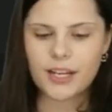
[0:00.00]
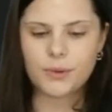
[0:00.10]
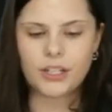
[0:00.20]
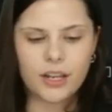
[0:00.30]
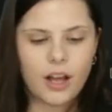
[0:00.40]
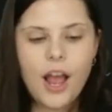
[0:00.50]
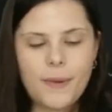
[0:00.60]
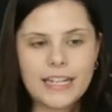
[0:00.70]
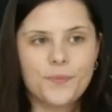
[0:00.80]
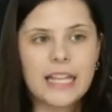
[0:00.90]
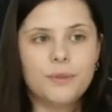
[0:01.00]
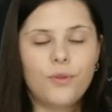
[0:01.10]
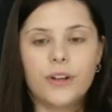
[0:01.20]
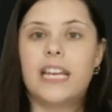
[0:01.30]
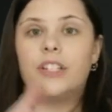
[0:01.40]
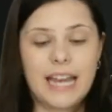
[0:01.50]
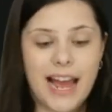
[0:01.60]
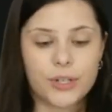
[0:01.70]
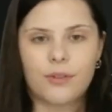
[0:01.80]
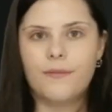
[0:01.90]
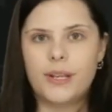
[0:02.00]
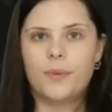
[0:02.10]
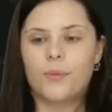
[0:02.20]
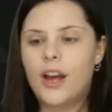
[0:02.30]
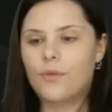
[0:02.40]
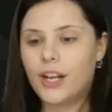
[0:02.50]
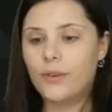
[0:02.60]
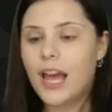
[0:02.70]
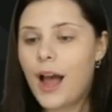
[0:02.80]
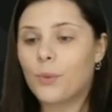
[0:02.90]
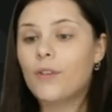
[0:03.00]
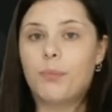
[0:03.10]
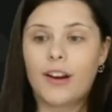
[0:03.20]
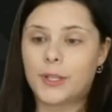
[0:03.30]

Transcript: blockchains store and manage information.